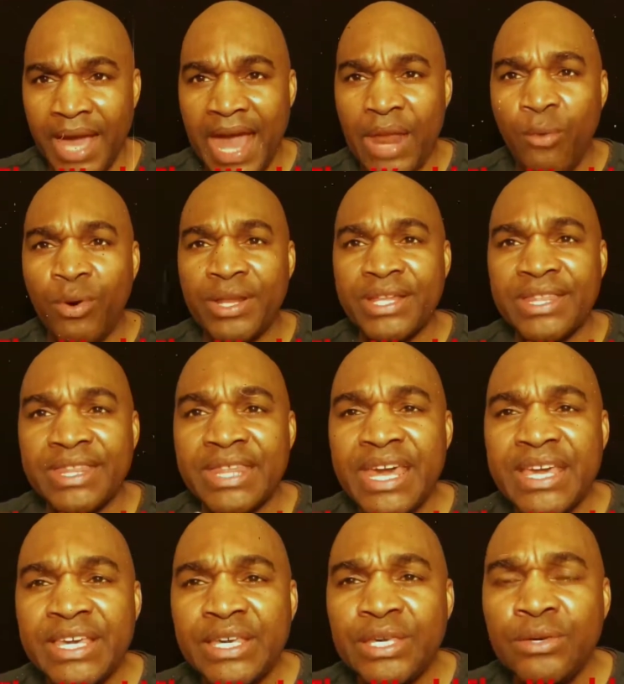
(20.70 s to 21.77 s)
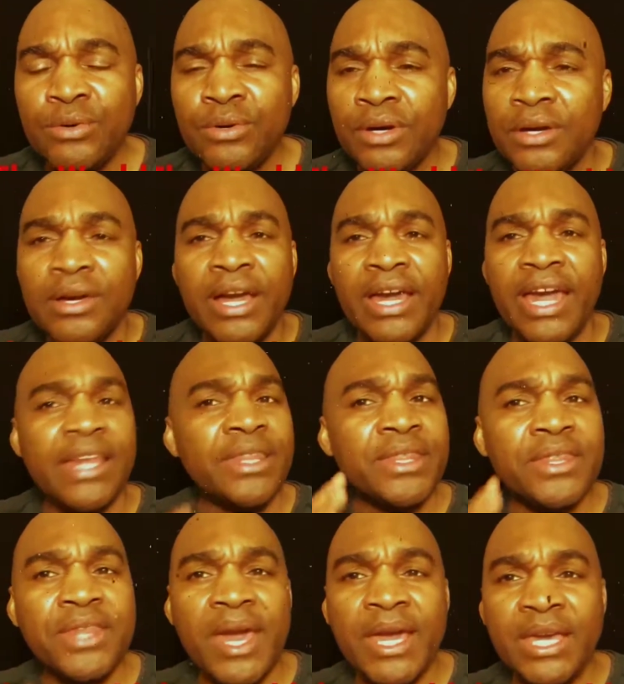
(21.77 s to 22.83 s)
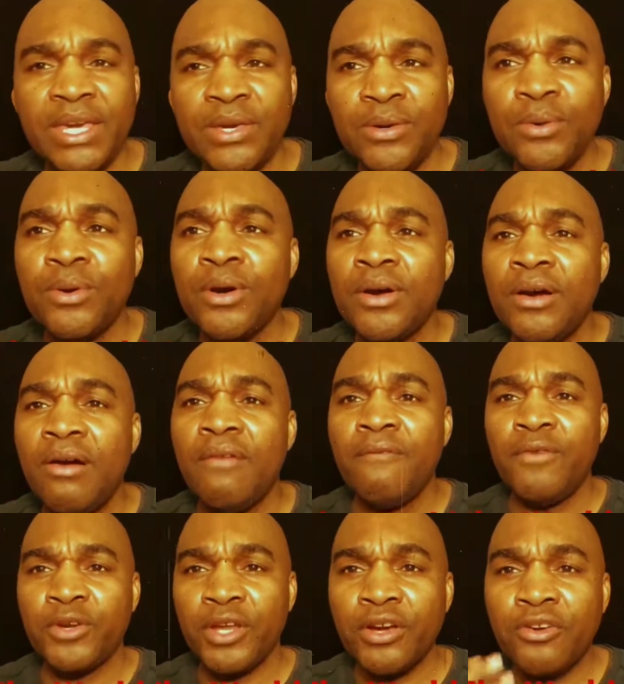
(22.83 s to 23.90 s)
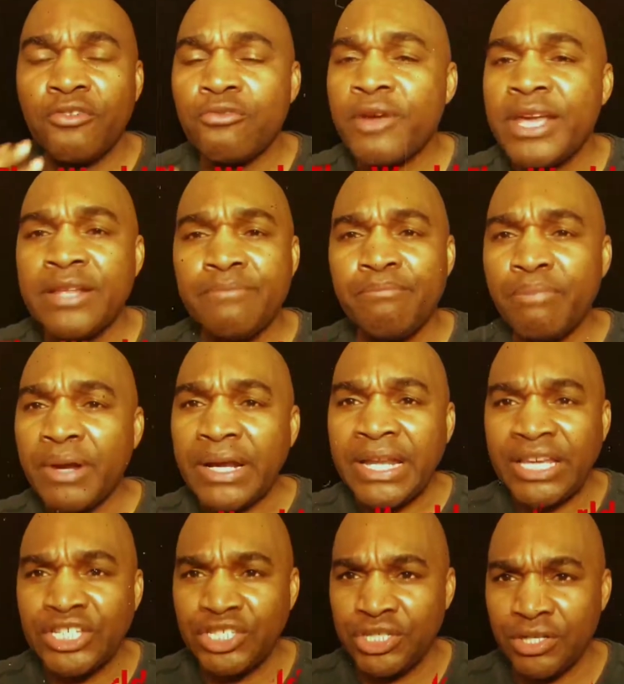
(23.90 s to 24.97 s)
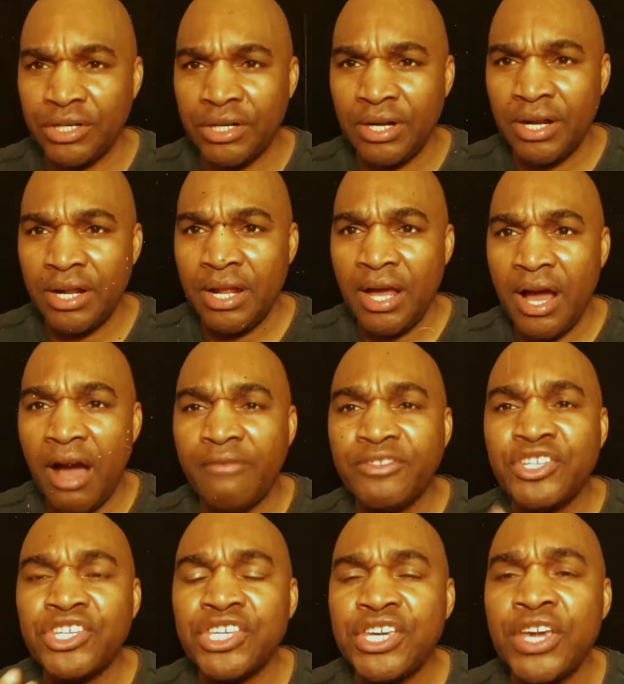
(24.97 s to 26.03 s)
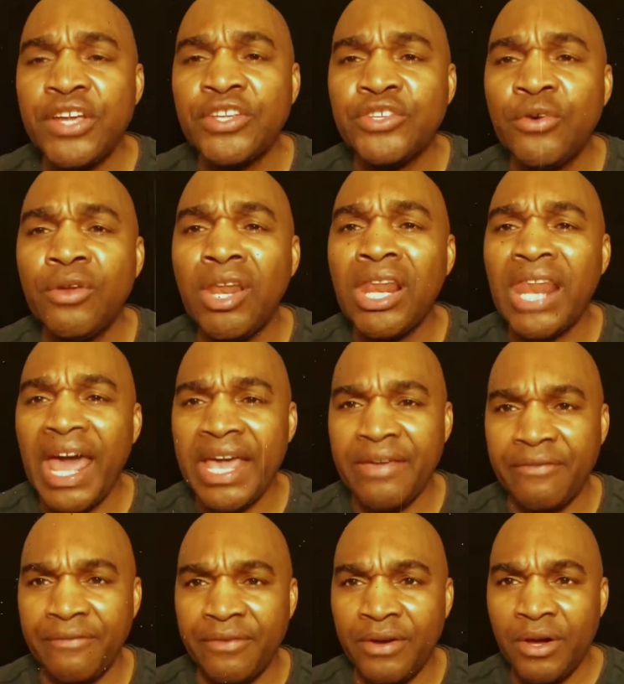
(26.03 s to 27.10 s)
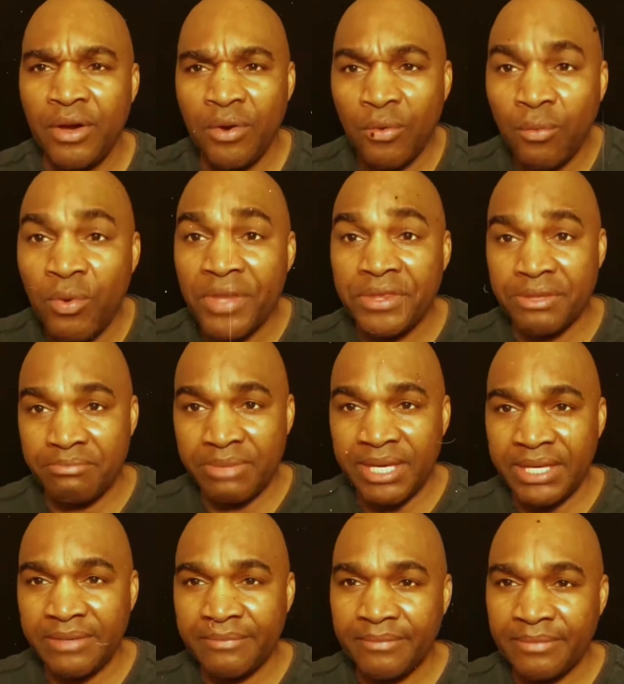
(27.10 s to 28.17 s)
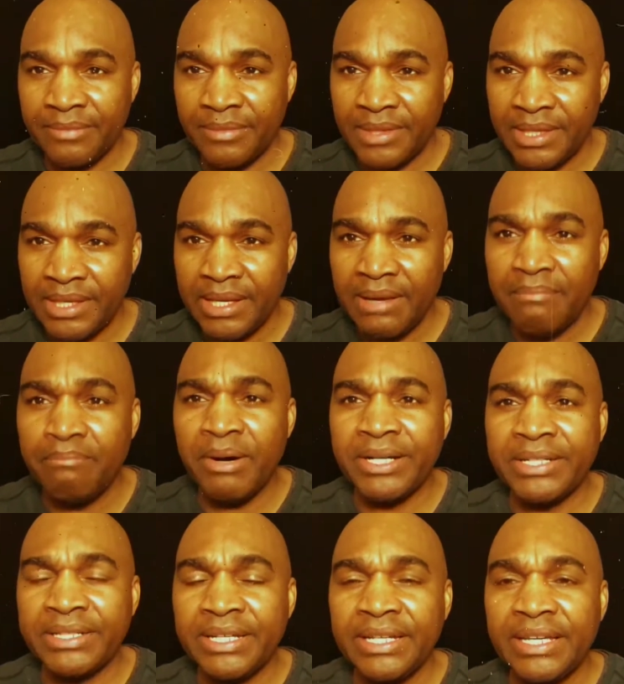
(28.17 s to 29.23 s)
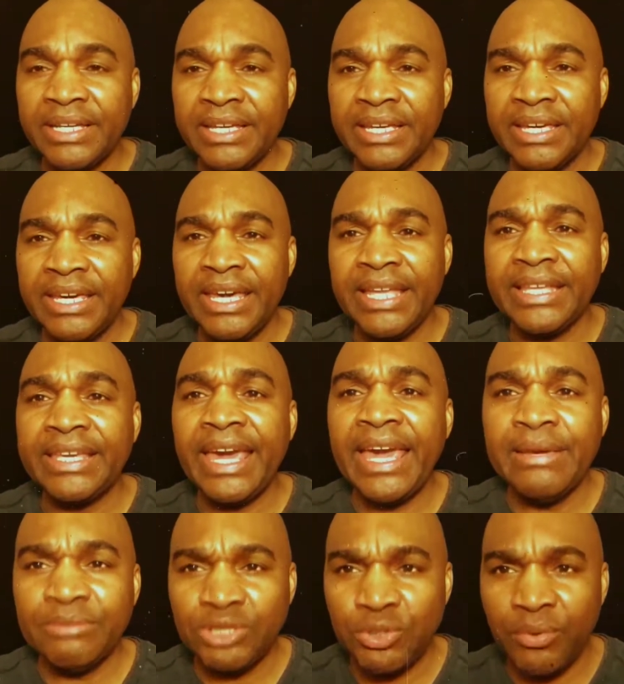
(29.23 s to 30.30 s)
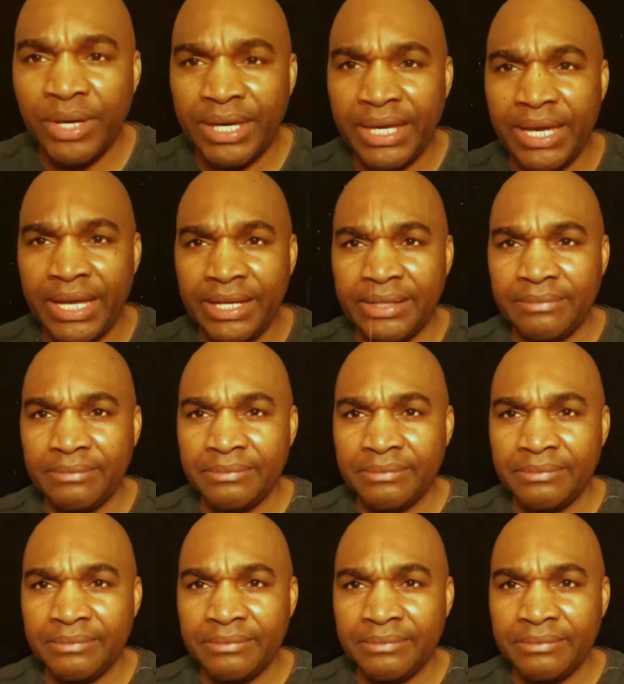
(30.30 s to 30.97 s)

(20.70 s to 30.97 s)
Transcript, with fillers: And I want to thank you and thank you for the great pleasure of sharing your life with me. But it came to an end.